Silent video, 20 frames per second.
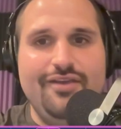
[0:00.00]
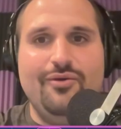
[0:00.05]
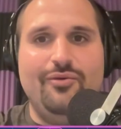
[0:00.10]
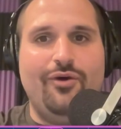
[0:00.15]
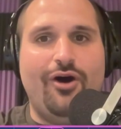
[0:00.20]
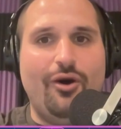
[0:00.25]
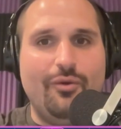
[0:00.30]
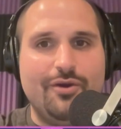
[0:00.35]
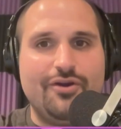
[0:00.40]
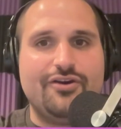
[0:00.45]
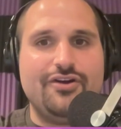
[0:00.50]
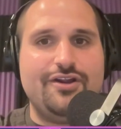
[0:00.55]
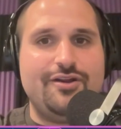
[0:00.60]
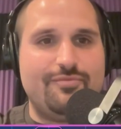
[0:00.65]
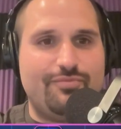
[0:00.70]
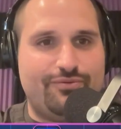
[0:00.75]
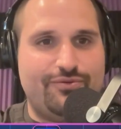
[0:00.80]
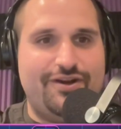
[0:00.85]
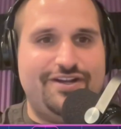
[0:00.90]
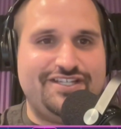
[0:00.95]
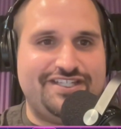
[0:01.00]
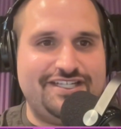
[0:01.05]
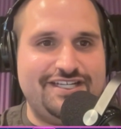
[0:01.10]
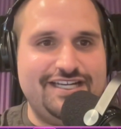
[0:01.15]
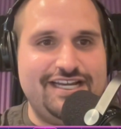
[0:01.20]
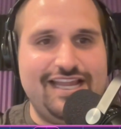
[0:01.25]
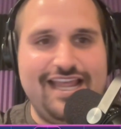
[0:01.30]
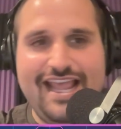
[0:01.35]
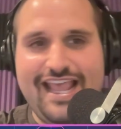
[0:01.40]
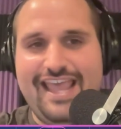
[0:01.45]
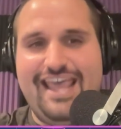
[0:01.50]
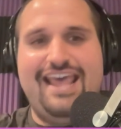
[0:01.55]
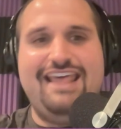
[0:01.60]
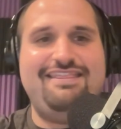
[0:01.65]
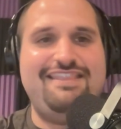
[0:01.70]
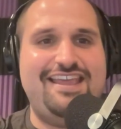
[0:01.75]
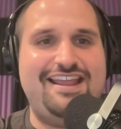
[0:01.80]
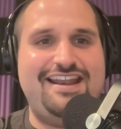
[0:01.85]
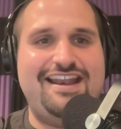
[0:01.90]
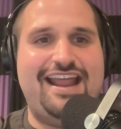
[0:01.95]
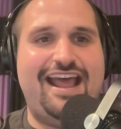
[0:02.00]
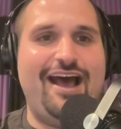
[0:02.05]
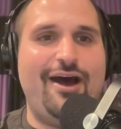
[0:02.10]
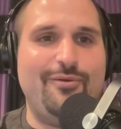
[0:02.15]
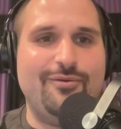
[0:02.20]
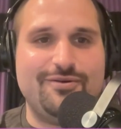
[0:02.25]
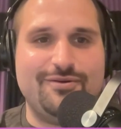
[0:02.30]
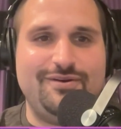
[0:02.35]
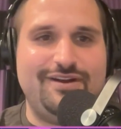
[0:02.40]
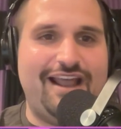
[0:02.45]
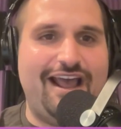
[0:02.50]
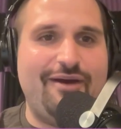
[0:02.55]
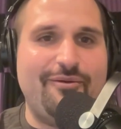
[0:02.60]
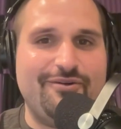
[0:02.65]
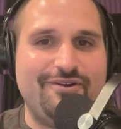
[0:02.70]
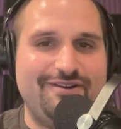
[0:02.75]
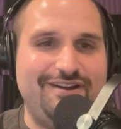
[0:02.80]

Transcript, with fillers: while we were in prison, no. and then now we're now we're